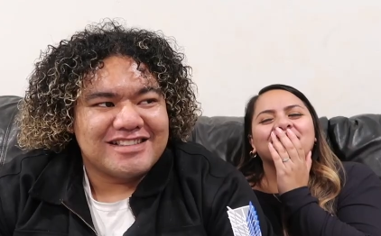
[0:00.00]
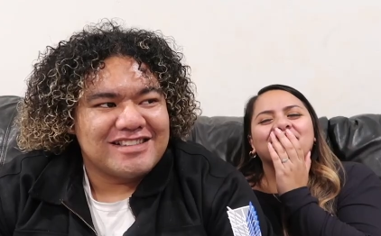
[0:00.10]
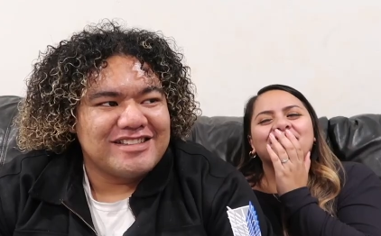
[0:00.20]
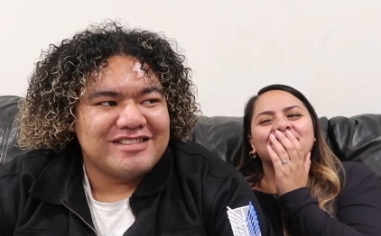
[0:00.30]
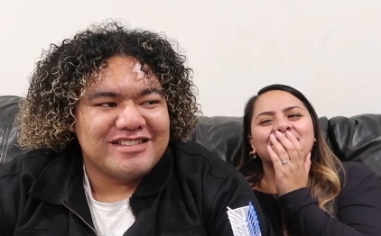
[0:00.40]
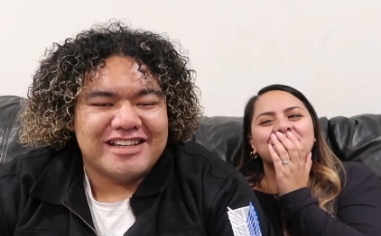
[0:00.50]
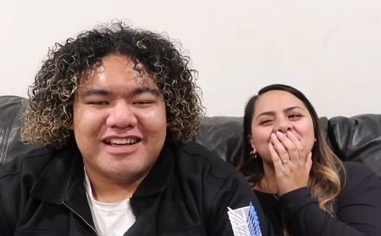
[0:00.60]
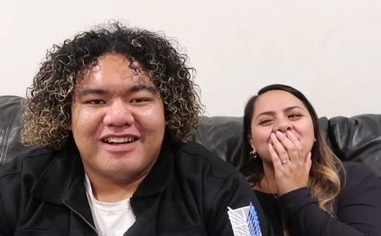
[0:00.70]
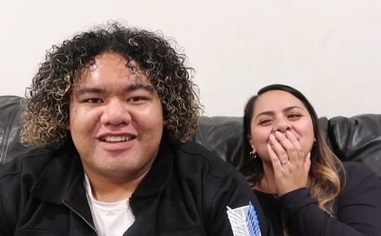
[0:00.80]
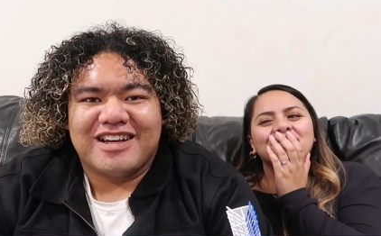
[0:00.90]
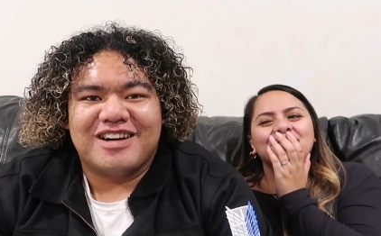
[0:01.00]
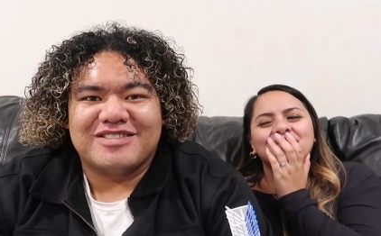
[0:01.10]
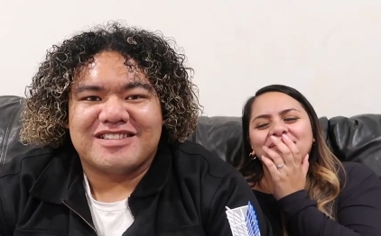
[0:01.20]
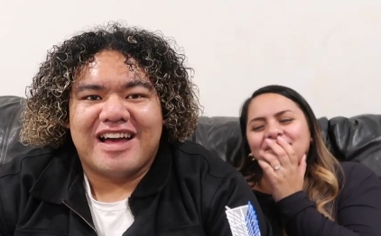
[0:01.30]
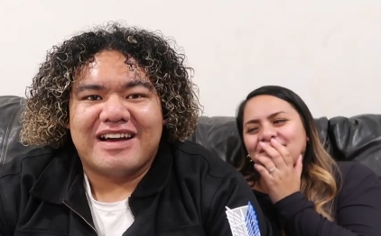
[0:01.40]
Speaker 1: Cause literally all I got
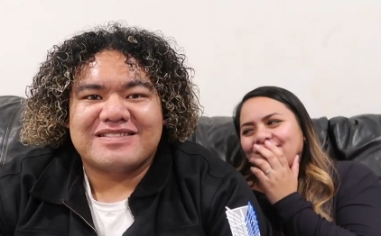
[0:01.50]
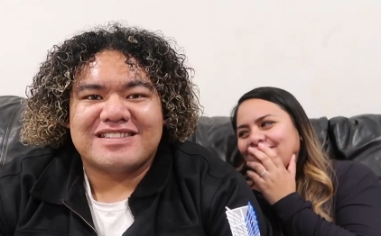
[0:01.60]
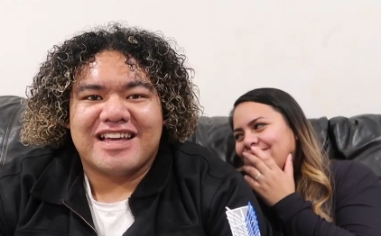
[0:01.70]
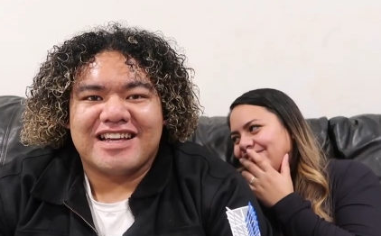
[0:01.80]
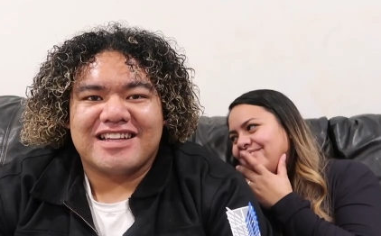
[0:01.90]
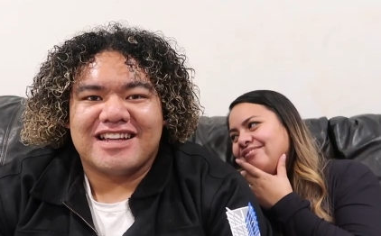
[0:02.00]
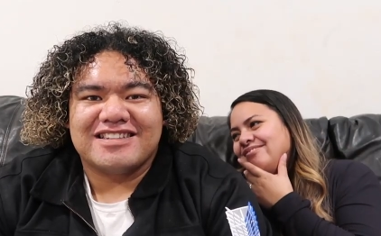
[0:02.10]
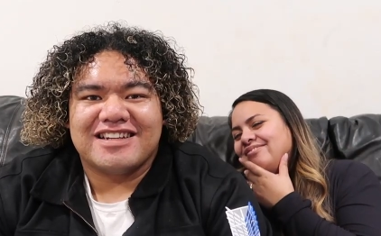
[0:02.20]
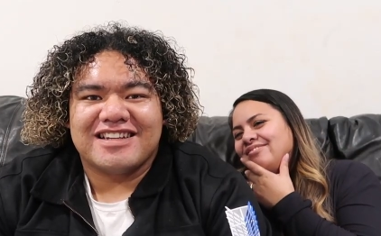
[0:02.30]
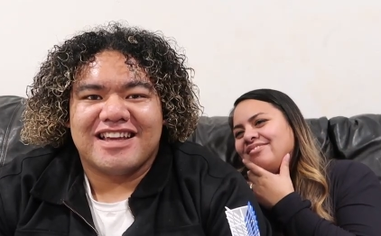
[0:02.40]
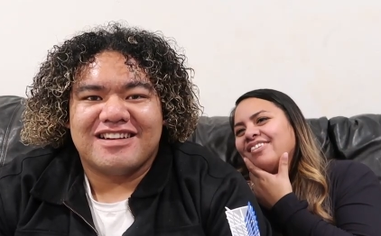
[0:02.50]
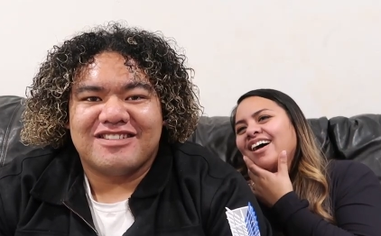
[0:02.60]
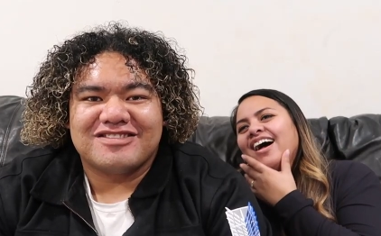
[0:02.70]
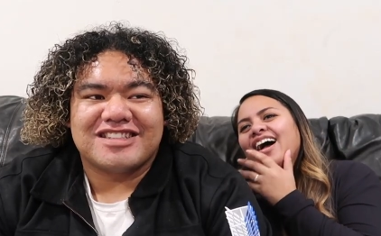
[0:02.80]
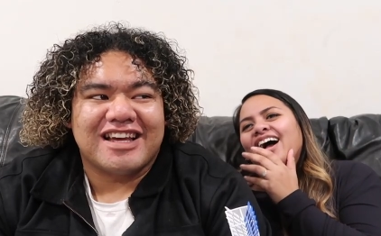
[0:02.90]
was the half stack and I didn't get
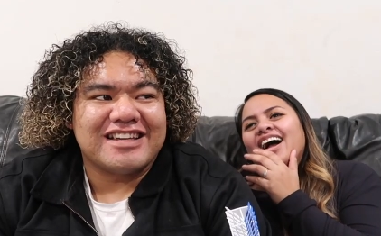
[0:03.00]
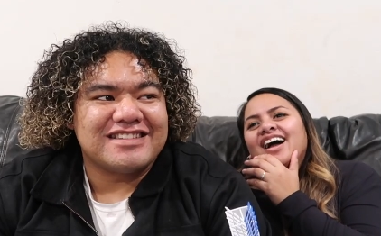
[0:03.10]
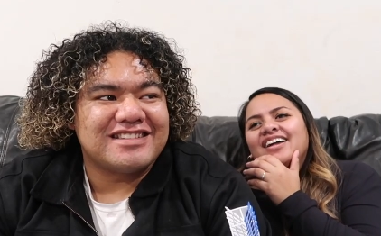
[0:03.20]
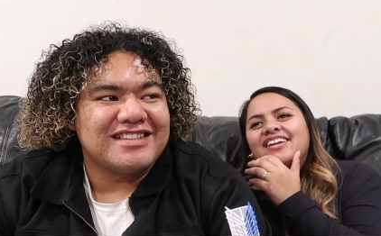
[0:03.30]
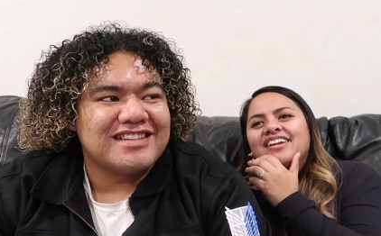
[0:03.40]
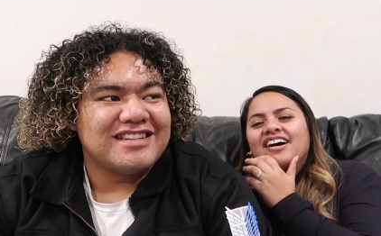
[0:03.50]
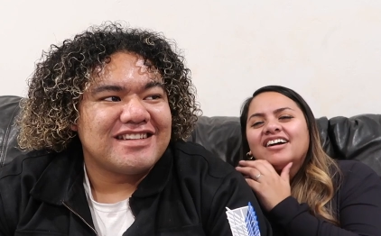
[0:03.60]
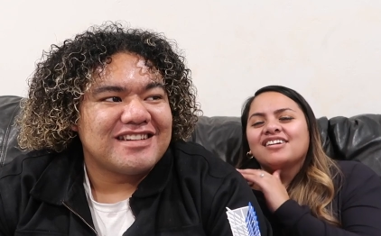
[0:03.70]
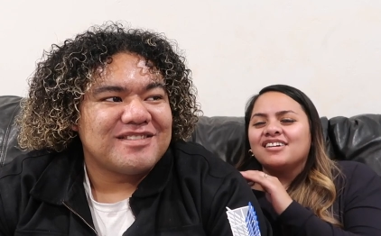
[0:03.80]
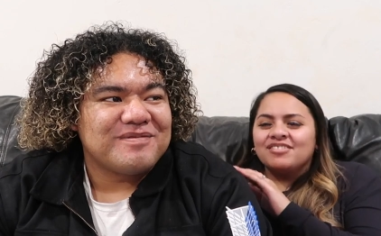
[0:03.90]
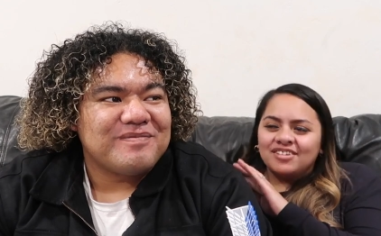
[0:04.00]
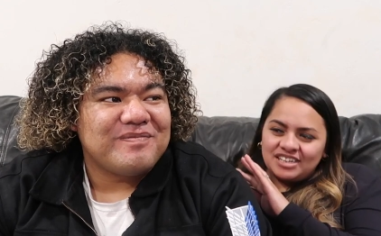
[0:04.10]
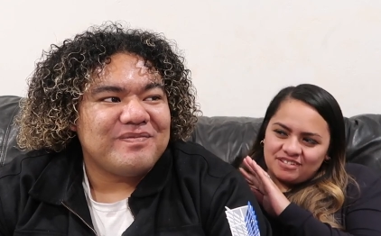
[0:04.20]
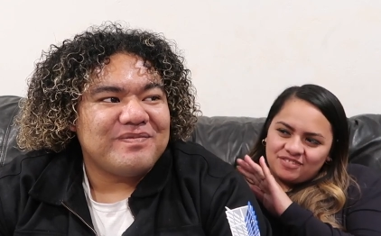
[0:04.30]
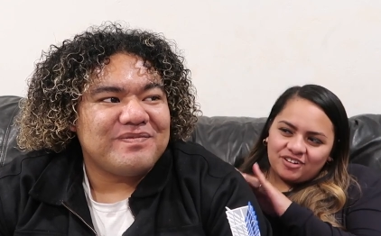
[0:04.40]
no sides.
Speaker 2: Not
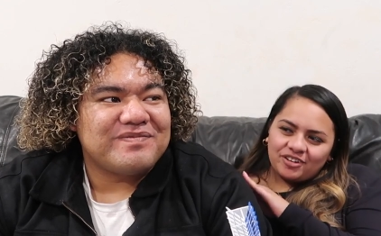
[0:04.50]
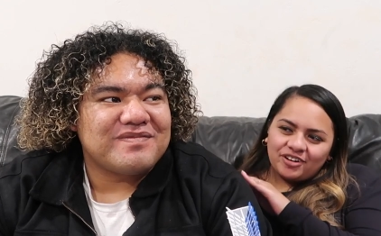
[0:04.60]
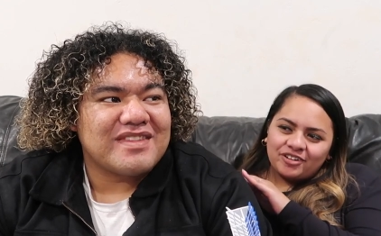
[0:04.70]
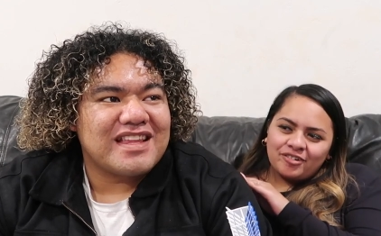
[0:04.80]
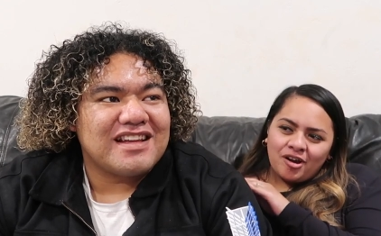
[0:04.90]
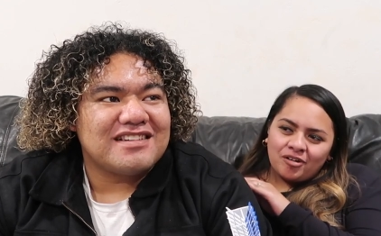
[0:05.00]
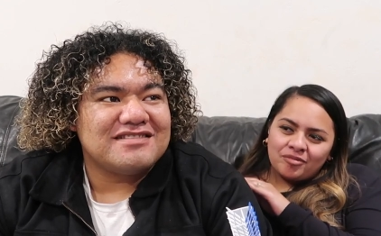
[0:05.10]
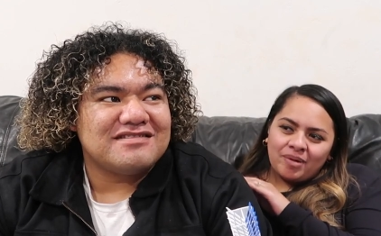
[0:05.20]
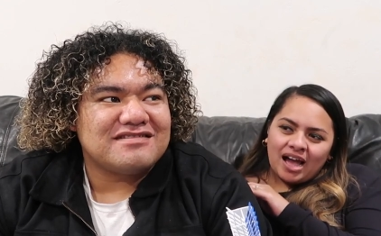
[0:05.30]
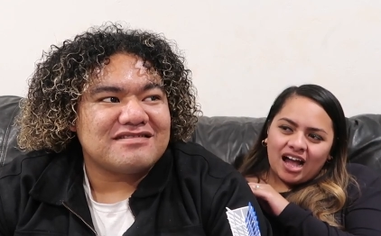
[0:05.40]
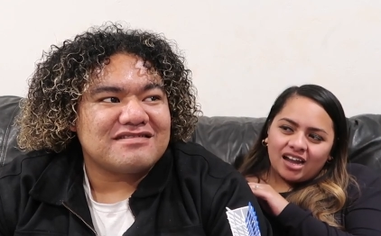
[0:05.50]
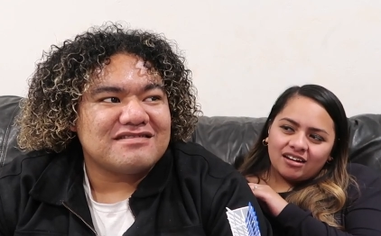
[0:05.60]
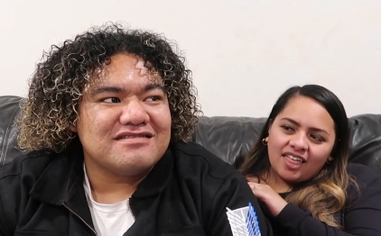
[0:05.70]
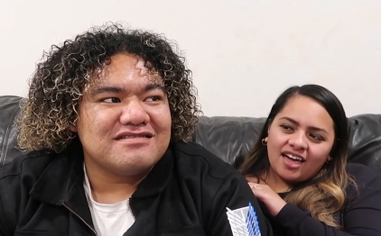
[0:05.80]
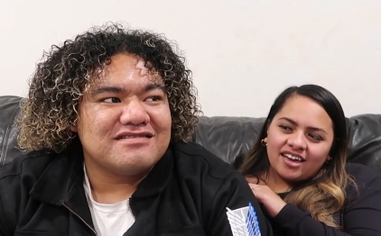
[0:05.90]
even if you're a grown
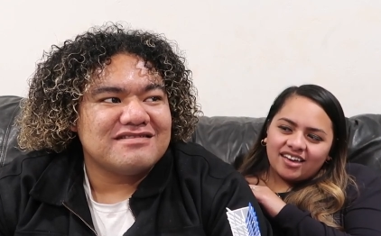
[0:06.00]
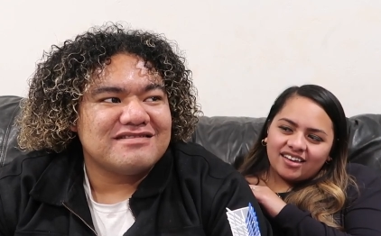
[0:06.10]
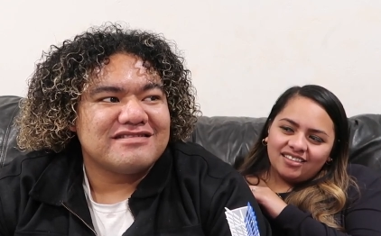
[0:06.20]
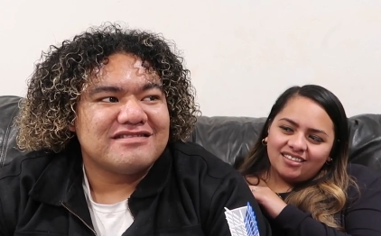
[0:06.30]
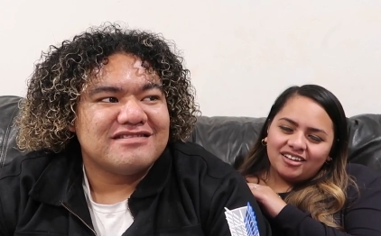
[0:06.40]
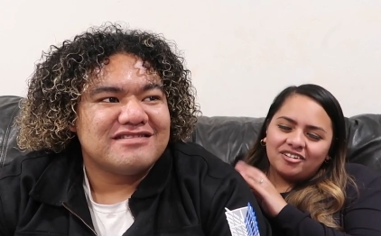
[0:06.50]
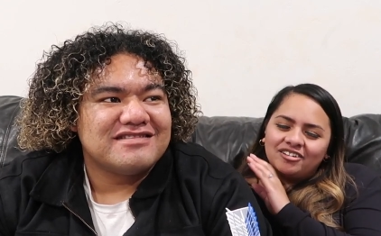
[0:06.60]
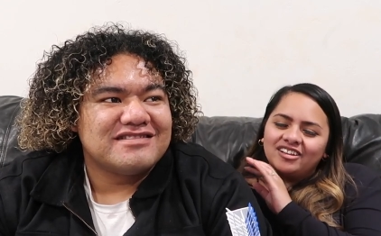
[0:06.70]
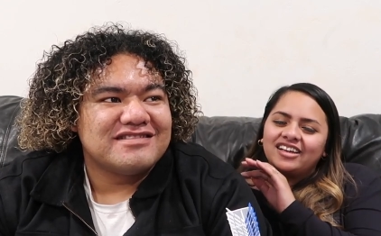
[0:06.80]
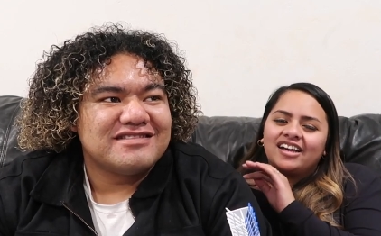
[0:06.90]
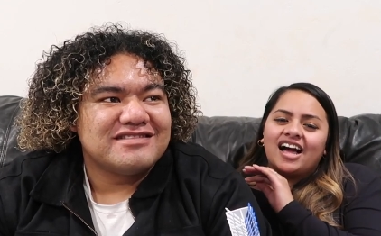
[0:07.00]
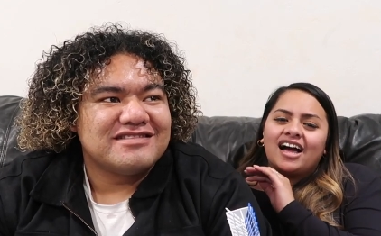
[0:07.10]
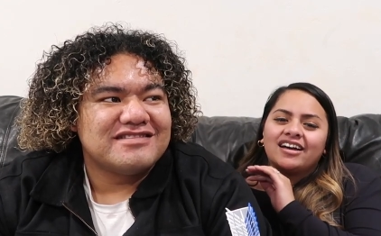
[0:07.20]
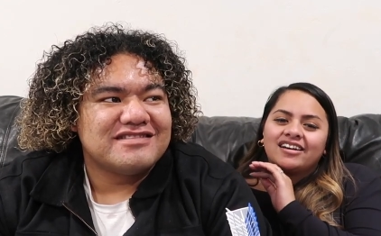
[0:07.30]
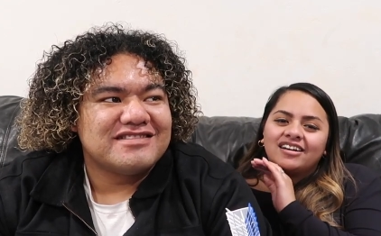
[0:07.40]
man. Like literally
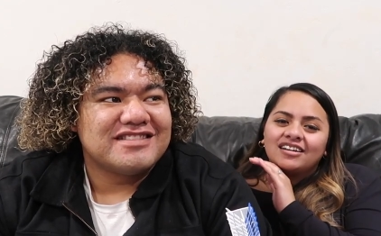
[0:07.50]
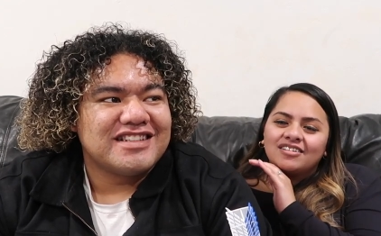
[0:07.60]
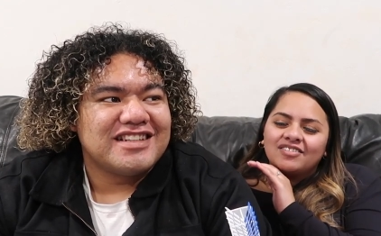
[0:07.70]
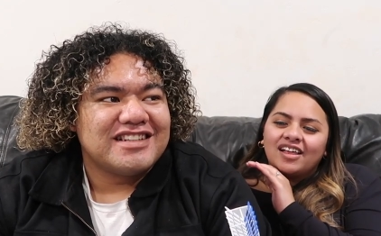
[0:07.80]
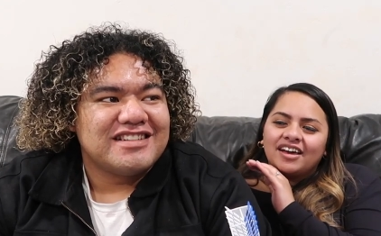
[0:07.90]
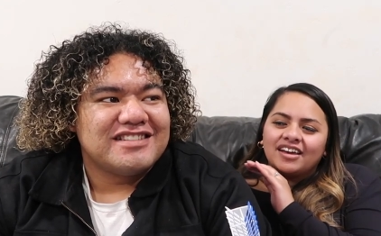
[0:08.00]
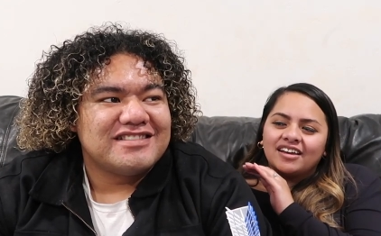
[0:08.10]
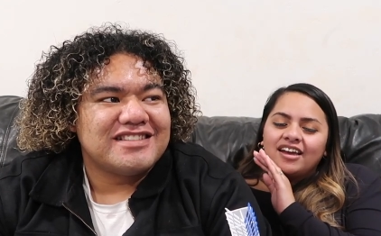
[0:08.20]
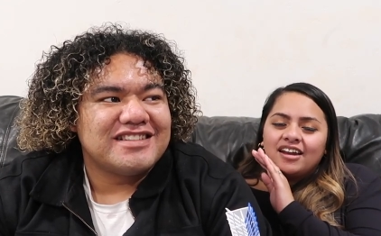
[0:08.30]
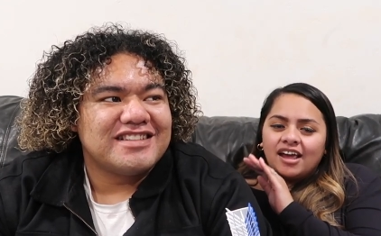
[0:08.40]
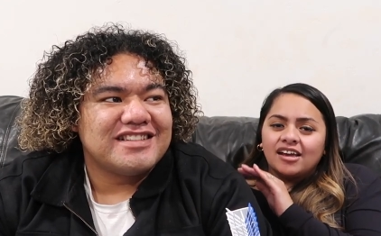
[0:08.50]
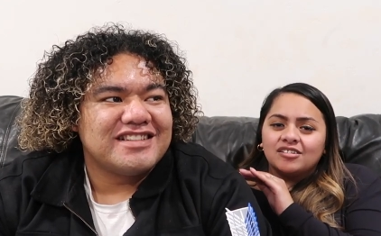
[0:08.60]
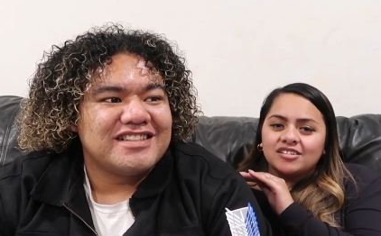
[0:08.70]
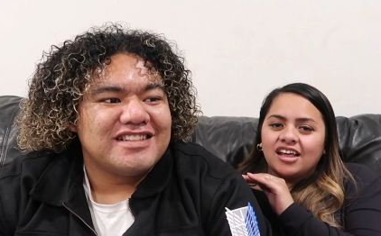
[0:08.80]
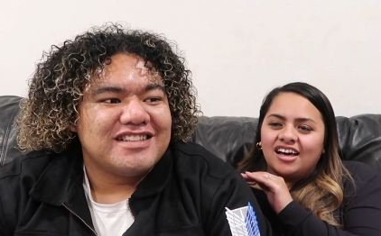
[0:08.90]
I could have like inhaled